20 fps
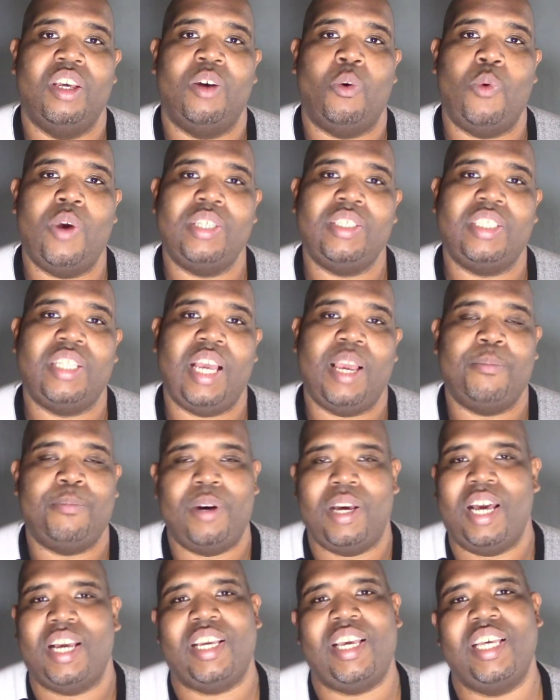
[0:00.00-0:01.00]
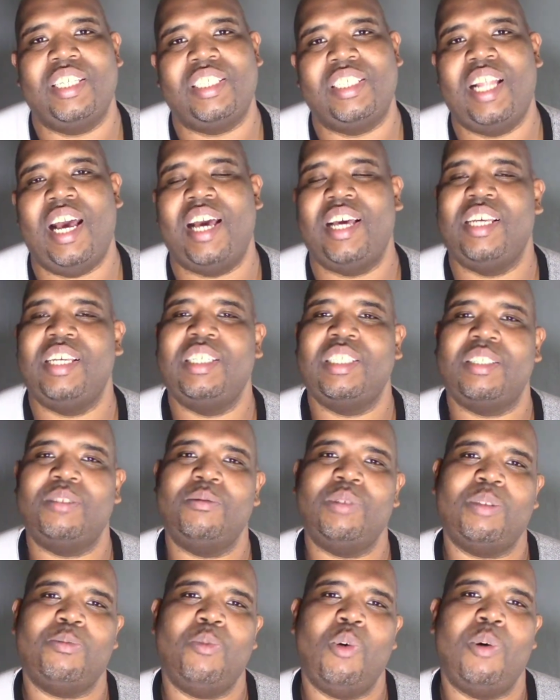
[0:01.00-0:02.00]
Wednesday, but I guess not.
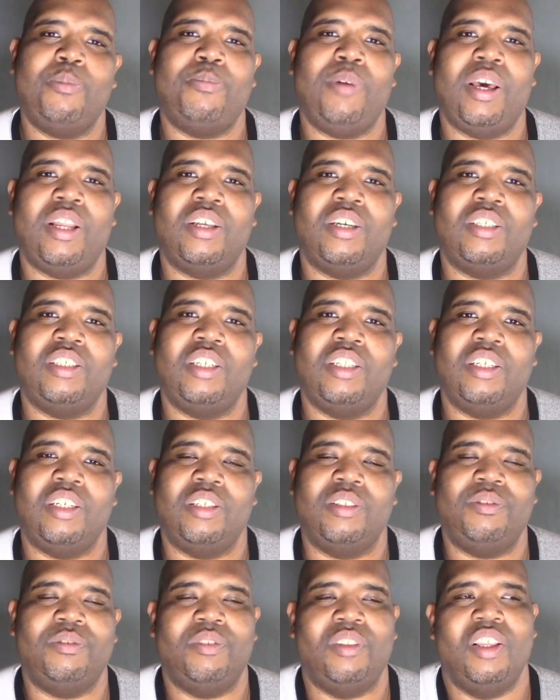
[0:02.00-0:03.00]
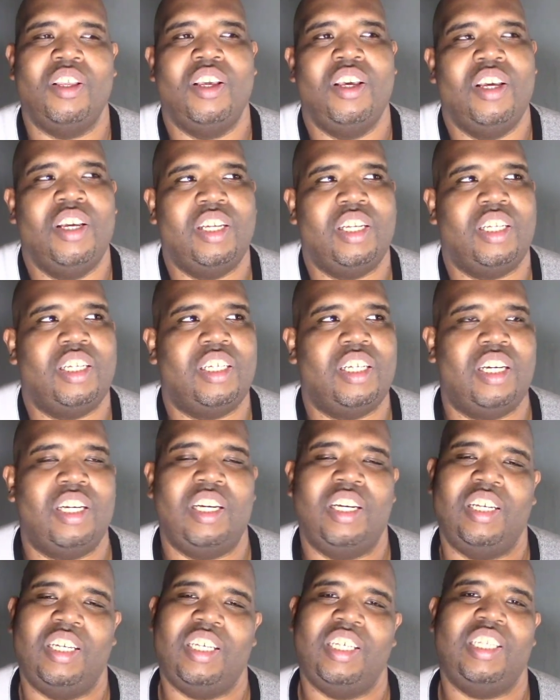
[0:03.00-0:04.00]
It's more better, you know.
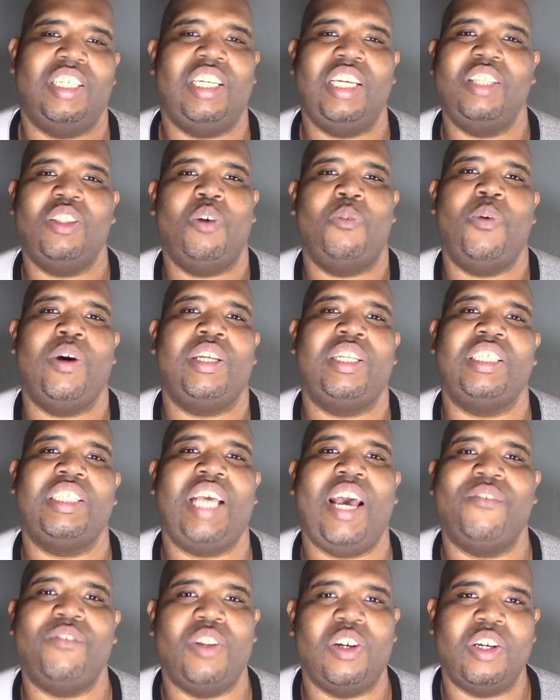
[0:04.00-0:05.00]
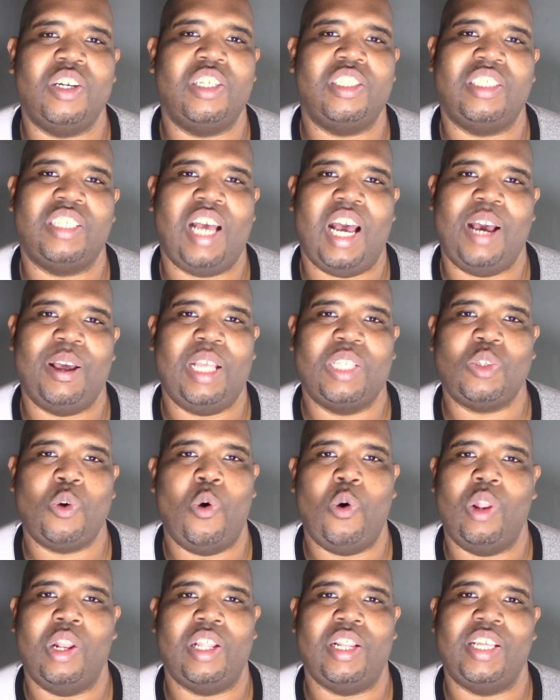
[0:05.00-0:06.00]
Either way, just having a good time. That's
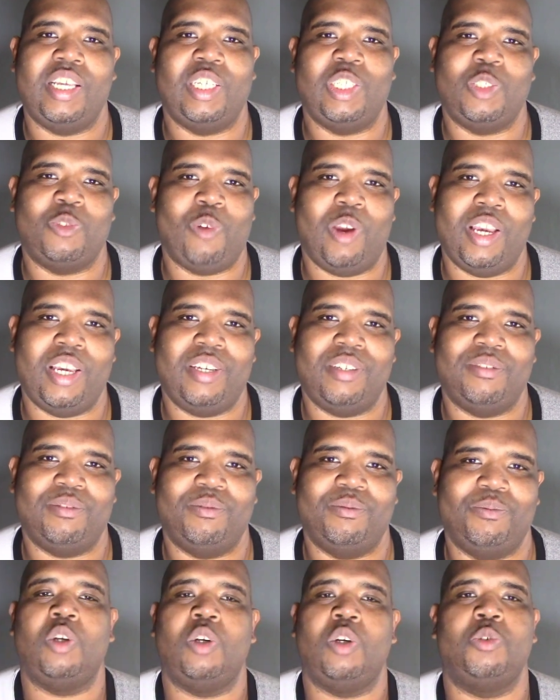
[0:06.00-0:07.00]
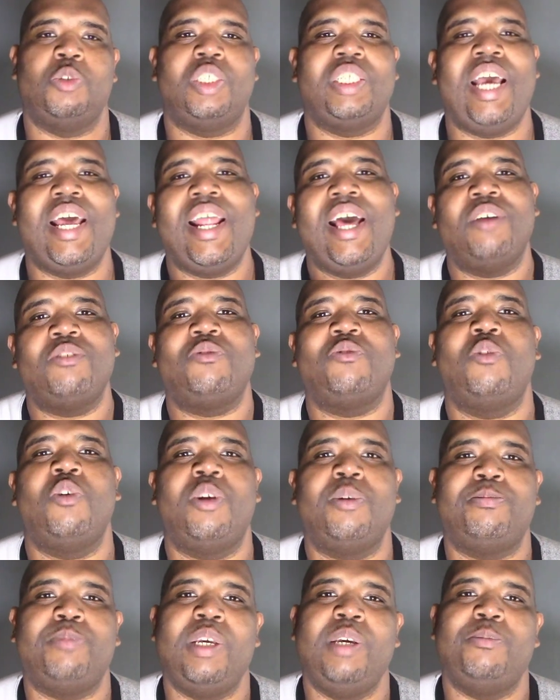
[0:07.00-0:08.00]
all it is, right? So shout out for
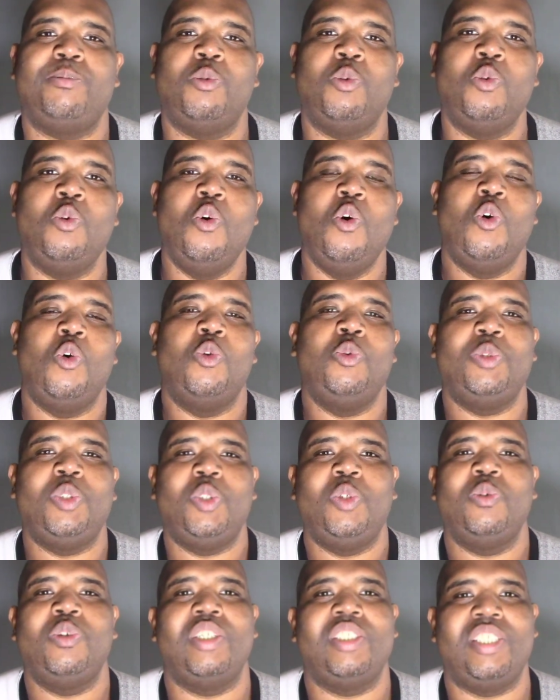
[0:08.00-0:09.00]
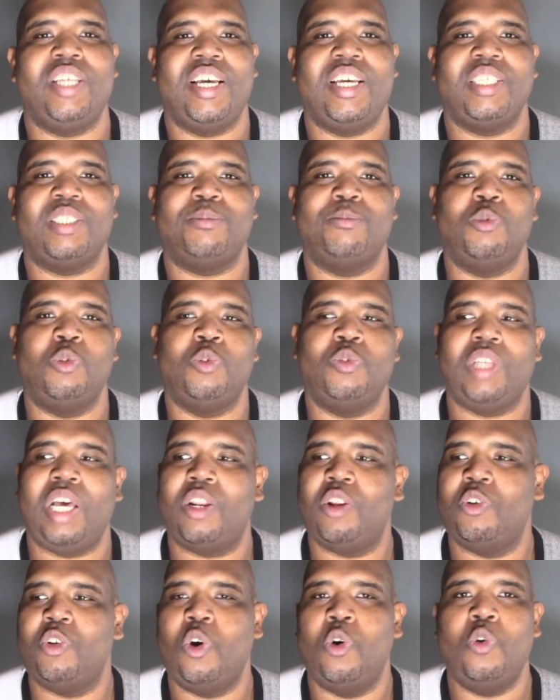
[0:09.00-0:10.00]
the people who's doing the dance moves. I
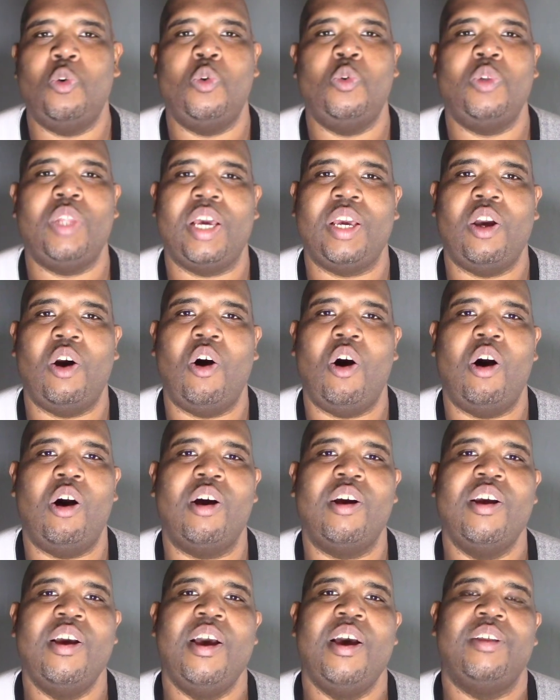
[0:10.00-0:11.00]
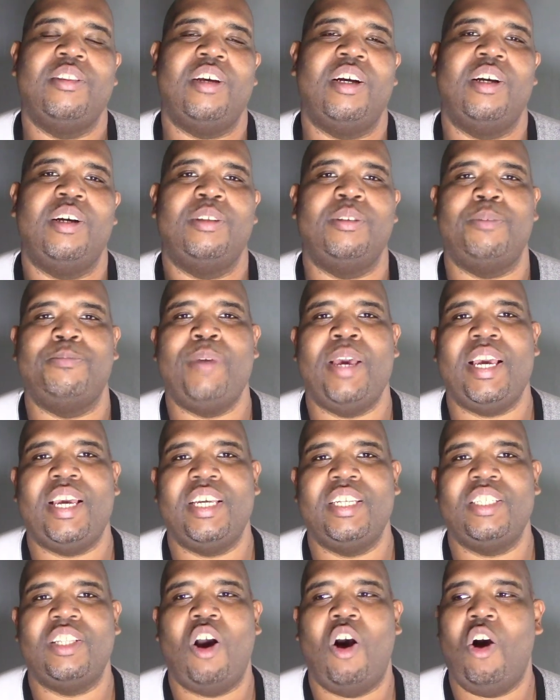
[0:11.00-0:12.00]
don't know who they are. The
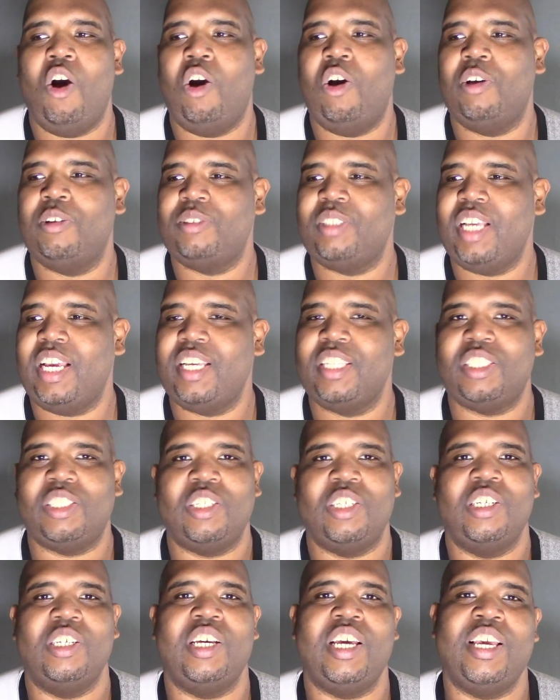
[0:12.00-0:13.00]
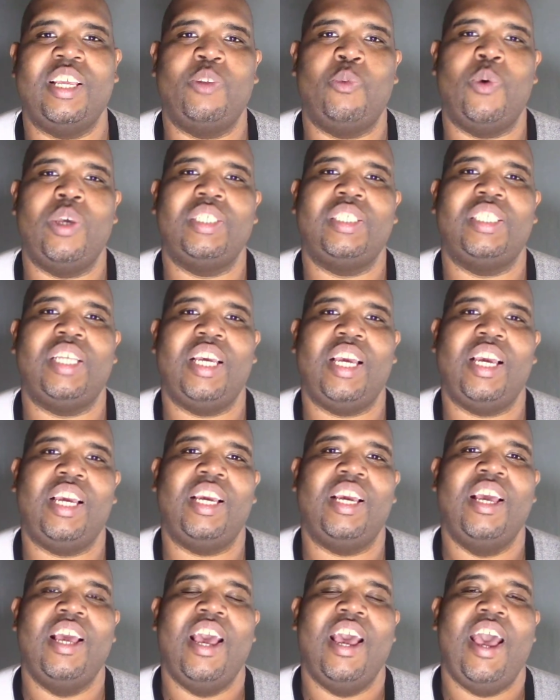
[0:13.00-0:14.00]
M3GAN doll dancer and
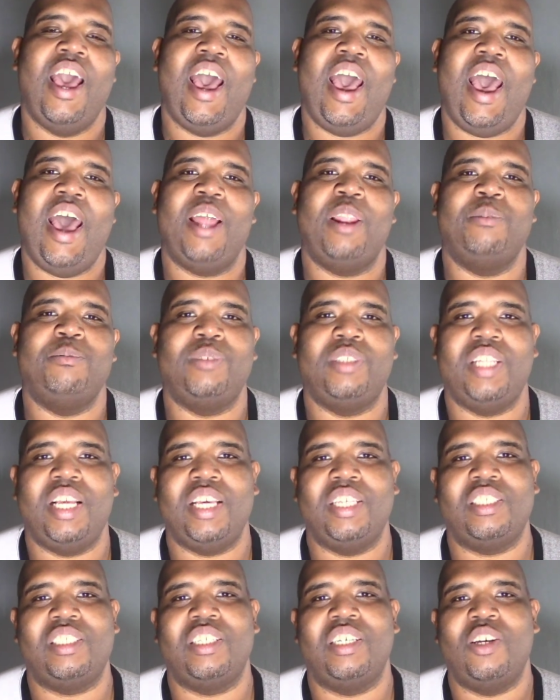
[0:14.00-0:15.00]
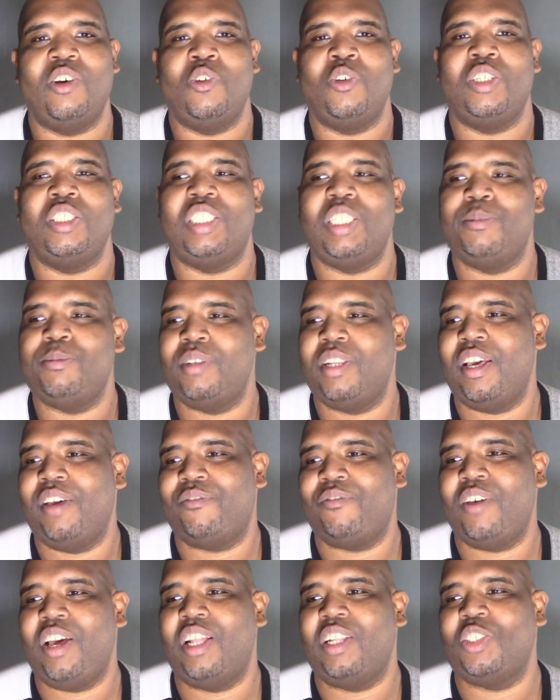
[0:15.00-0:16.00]
Wednesday Addams dancer on the Jimmy Nat
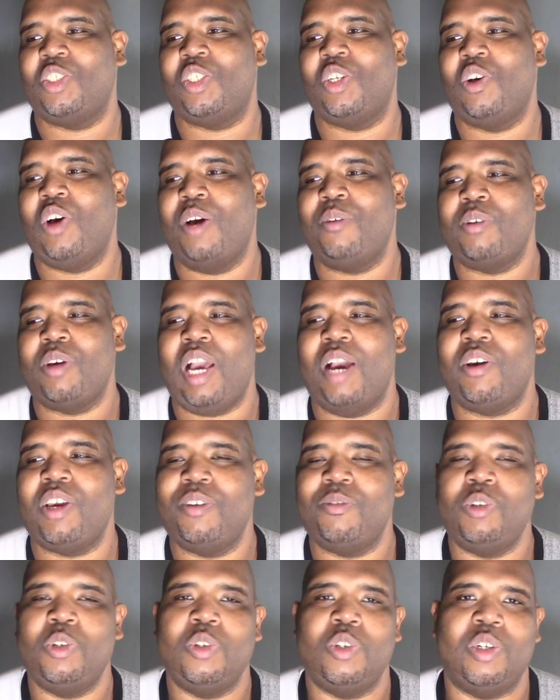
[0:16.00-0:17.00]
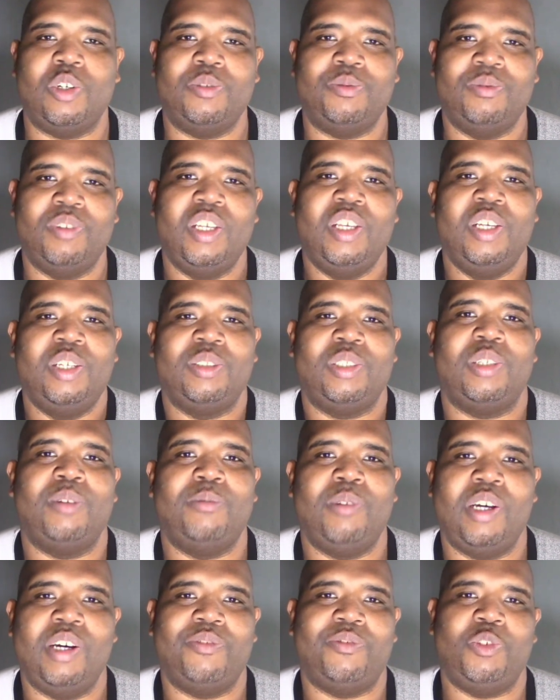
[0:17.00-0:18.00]
Fallon show. I give you know
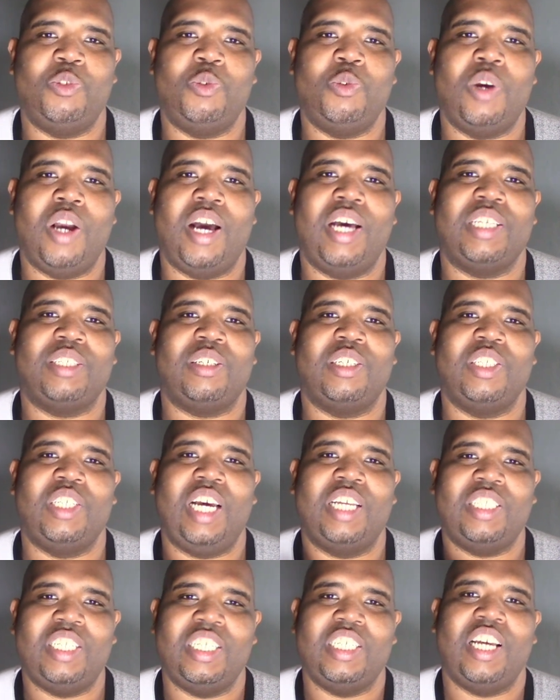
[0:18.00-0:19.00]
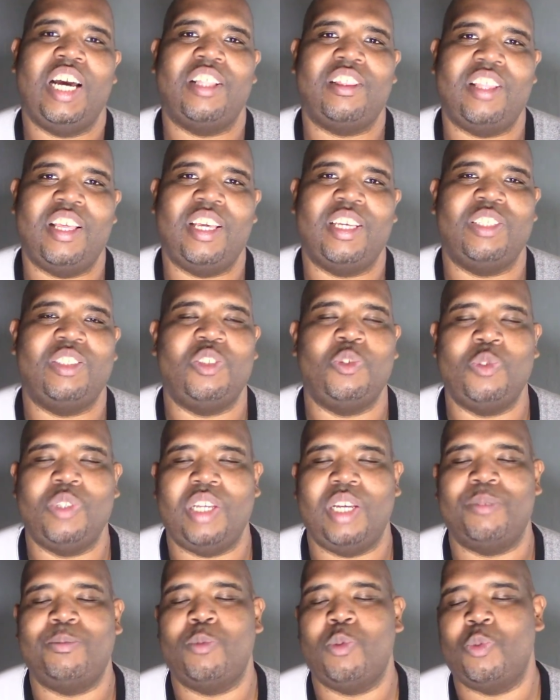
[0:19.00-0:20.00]
some love for you guys because y'all did y'all thing doing
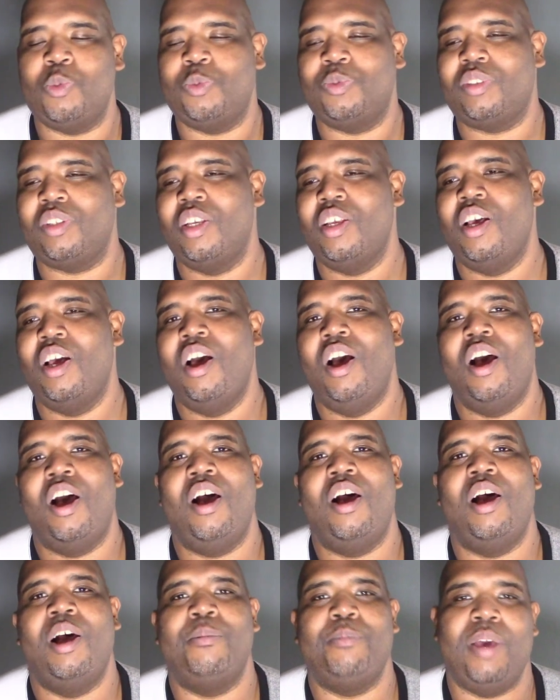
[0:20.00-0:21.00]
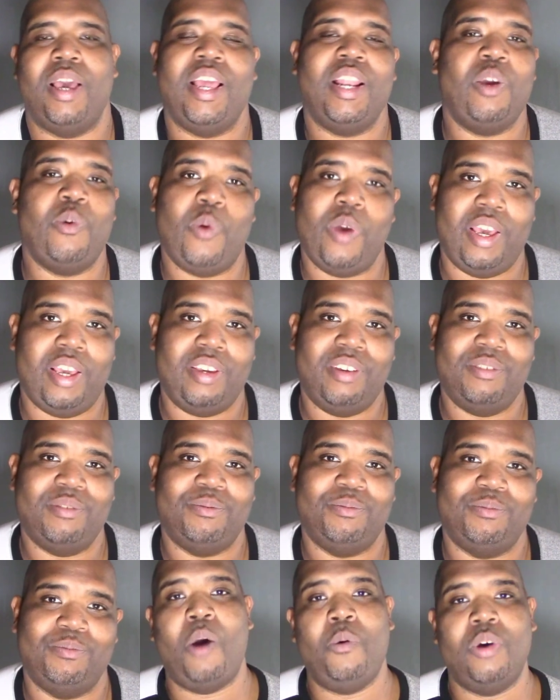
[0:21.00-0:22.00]
your moves. But anyway,
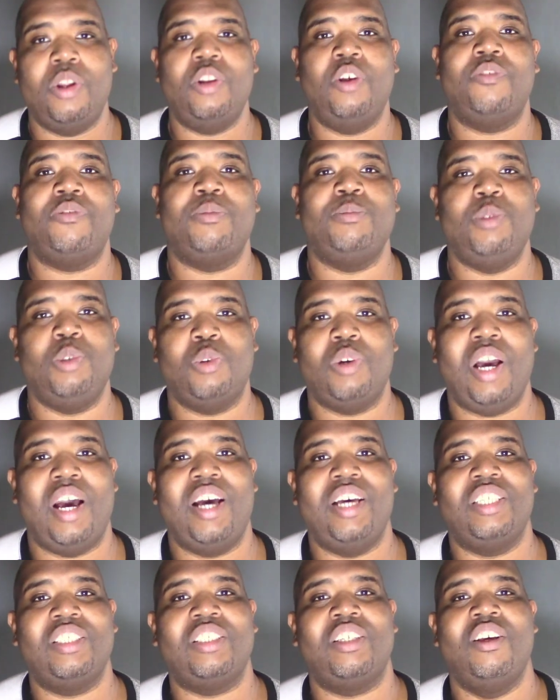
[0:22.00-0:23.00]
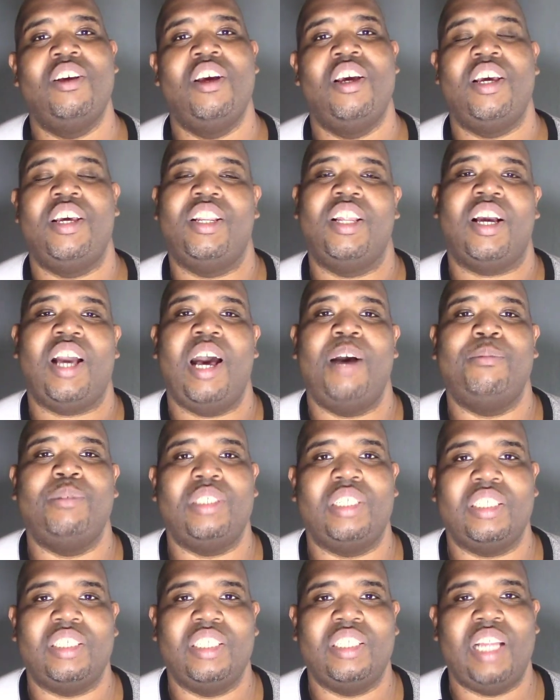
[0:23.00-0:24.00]
I want to know from you guys in the comment
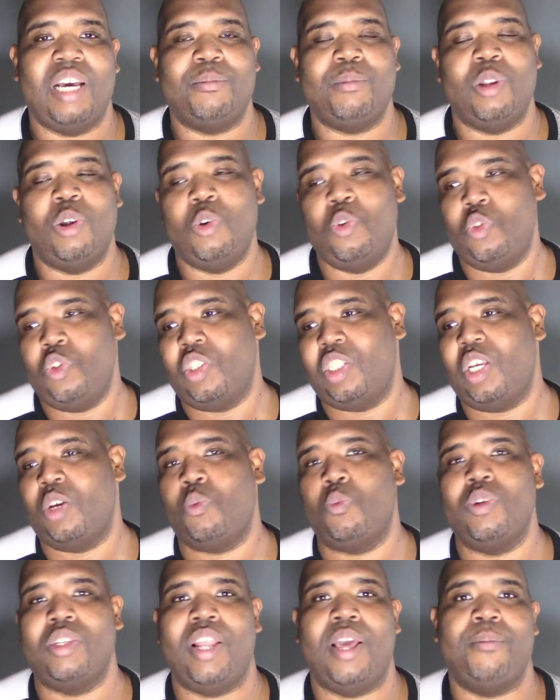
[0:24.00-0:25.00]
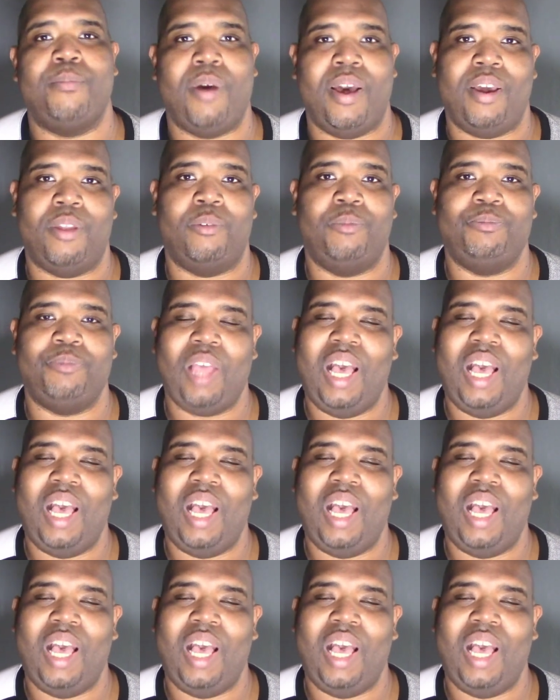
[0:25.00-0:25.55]
section down below who you think won that battle.